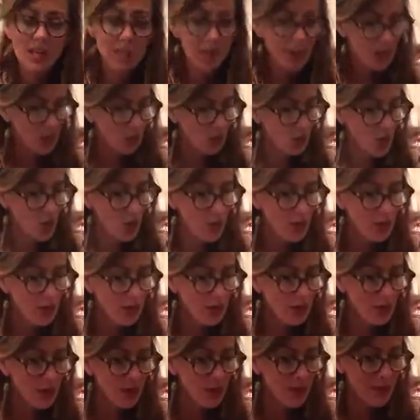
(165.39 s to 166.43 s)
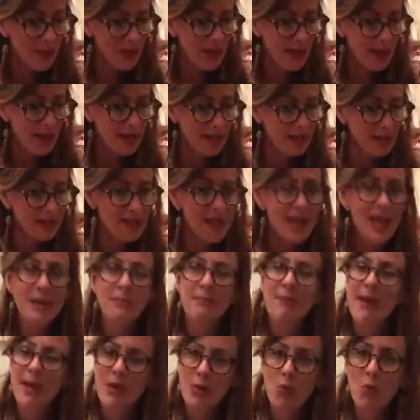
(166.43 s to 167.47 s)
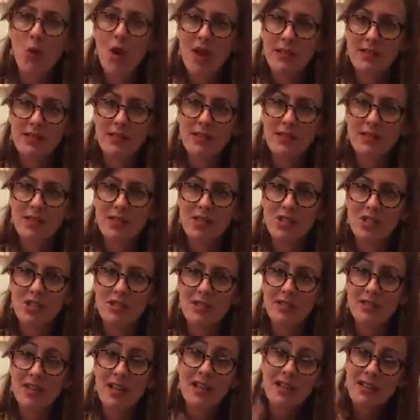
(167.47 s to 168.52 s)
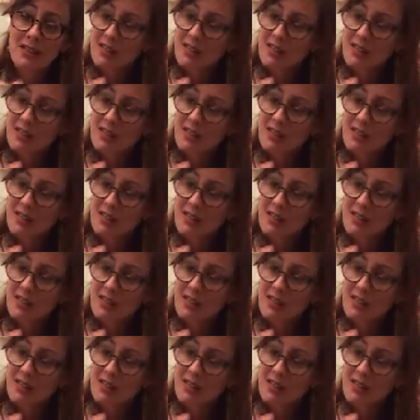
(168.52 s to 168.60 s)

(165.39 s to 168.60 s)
can go at our own pace and make wiser decisions.